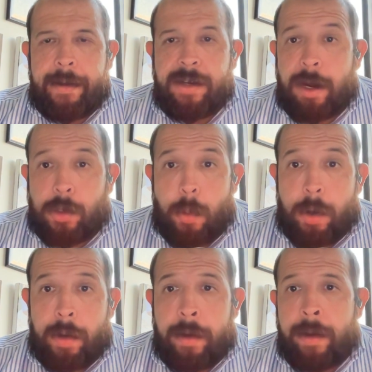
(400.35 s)

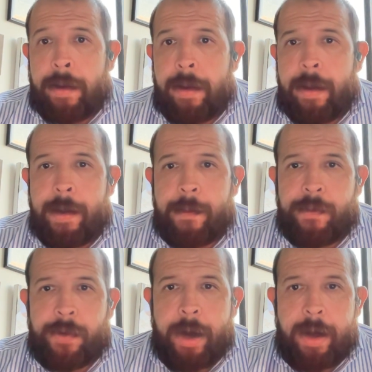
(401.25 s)
ductwork
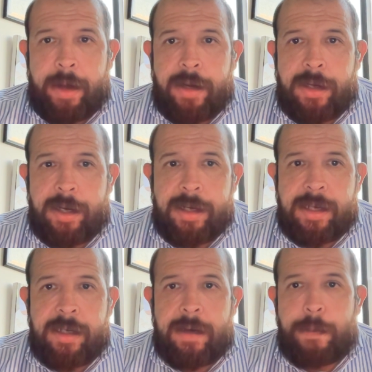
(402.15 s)
for air conditioning
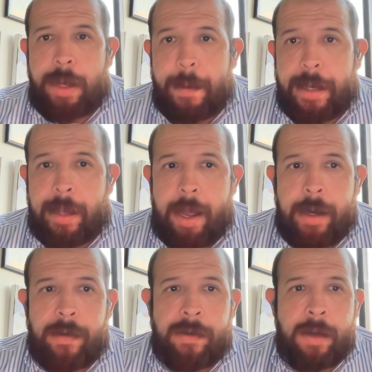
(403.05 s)
system, plumbing
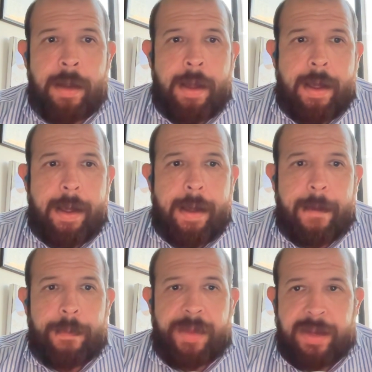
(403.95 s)
lines,
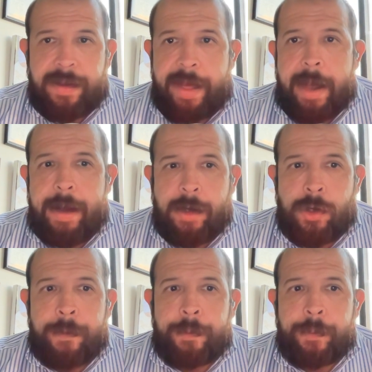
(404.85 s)
things of that nature.